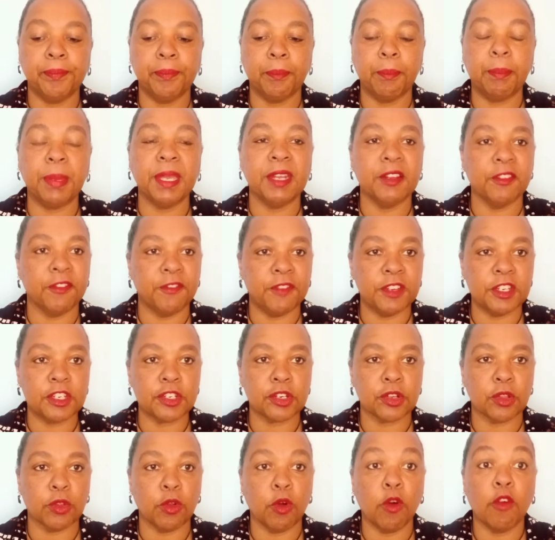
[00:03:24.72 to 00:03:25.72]

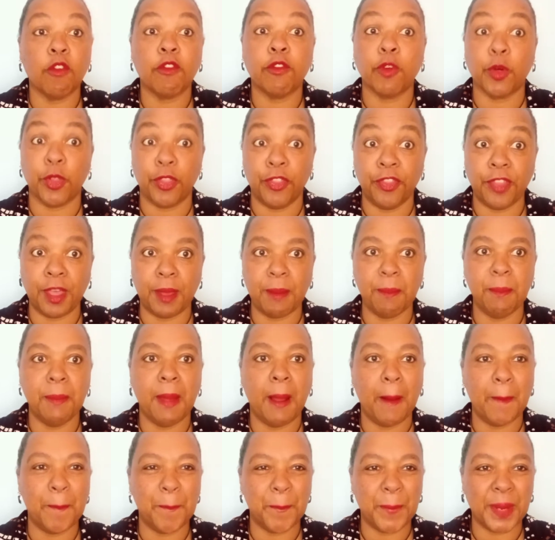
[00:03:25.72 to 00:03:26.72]
beneficial for
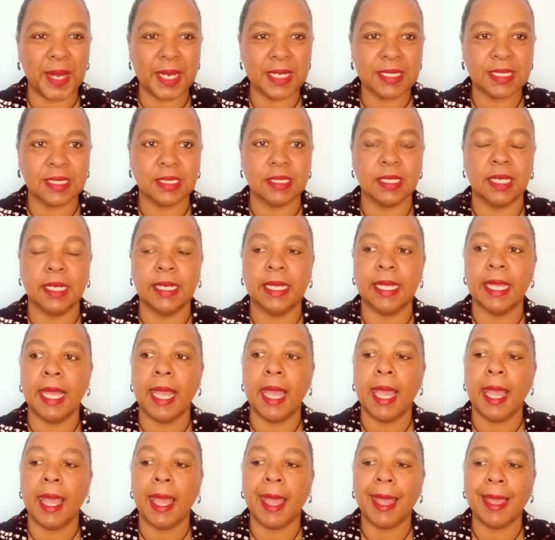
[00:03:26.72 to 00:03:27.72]
them
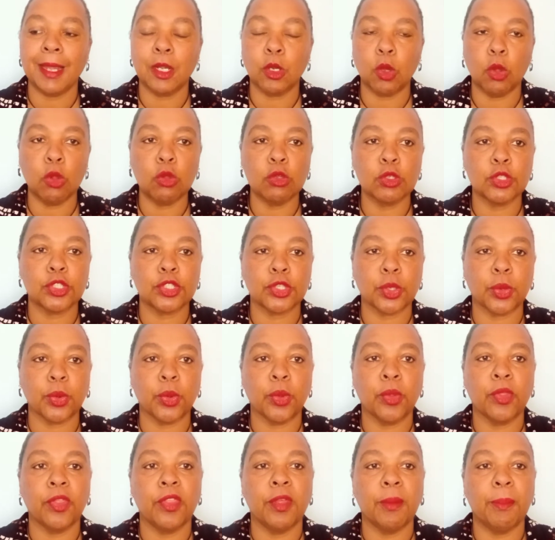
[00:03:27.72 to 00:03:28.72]
personally and
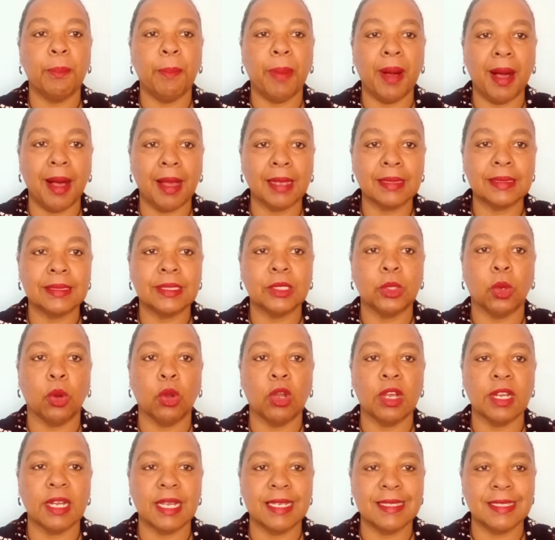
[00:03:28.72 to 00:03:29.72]
also the party
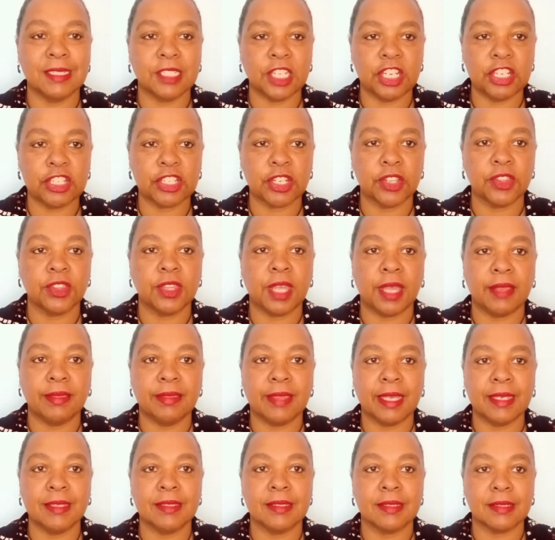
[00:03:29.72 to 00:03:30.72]
organization
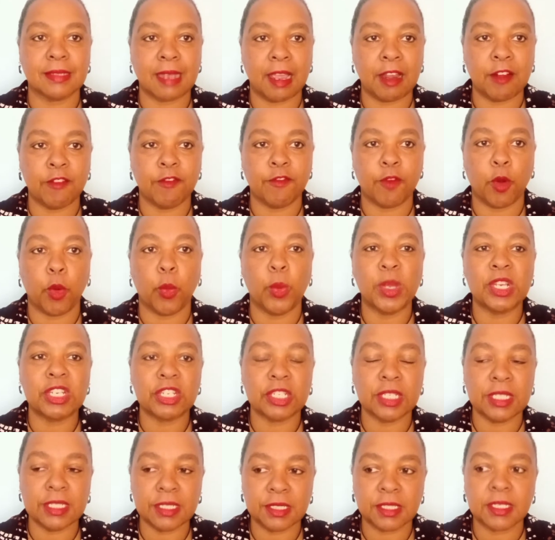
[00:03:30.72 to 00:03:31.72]
that they stand for,
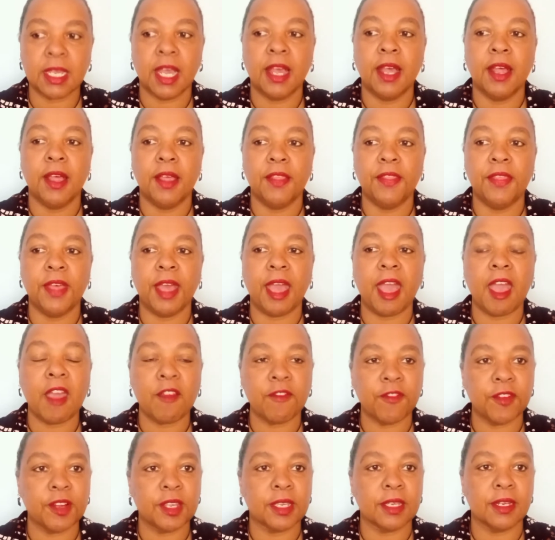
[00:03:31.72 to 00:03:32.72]
which is the
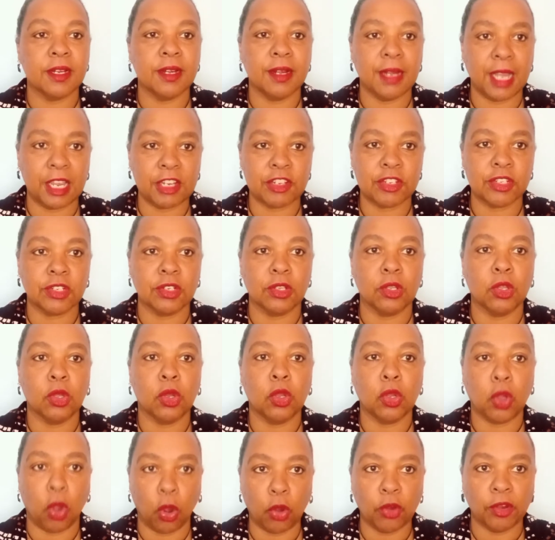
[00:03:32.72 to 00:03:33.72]
African
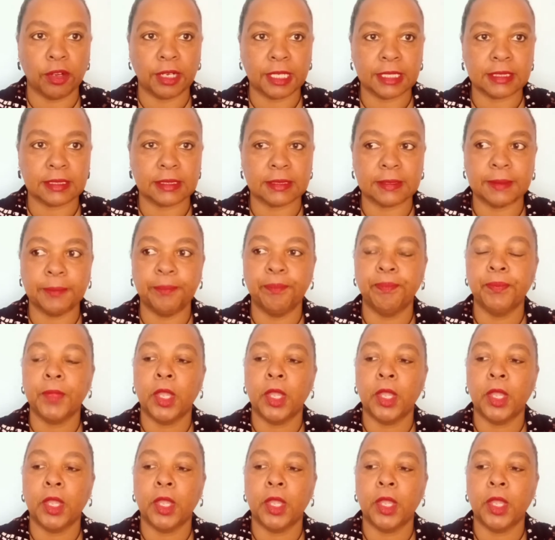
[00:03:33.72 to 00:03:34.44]
National Congress.